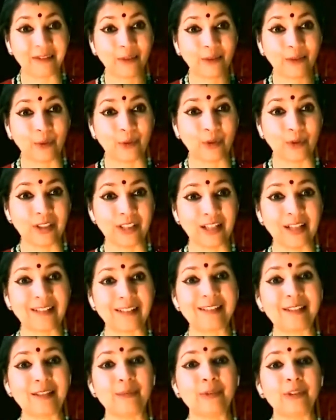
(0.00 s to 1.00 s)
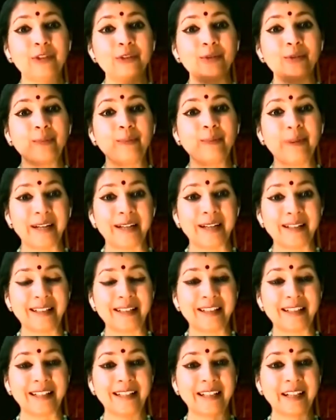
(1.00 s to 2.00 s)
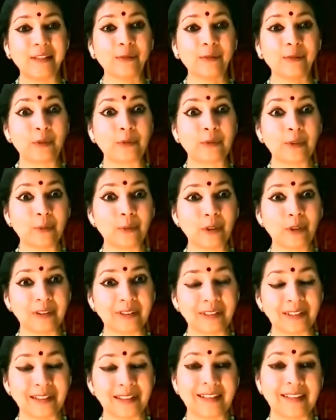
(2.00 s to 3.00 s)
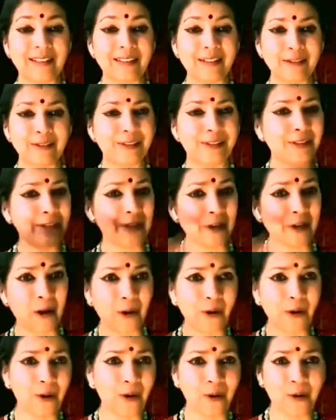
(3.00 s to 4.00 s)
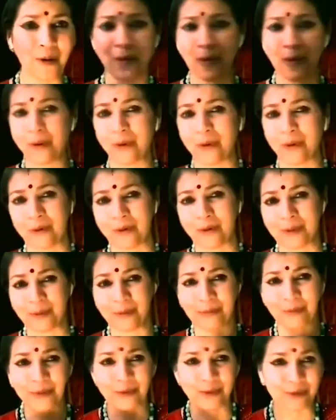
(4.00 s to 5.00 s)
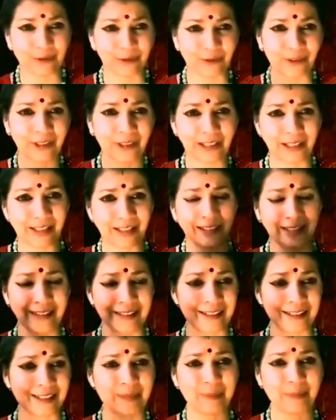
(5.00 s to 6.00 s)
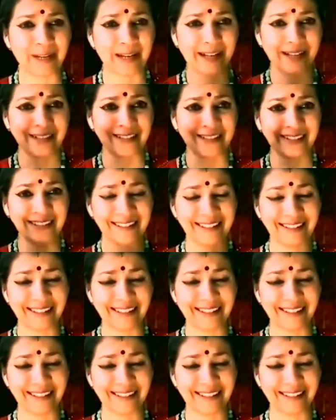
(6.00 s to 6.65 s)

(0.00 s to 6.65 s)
Those sons will do penance and get what we want. You see how beautifully she has planned?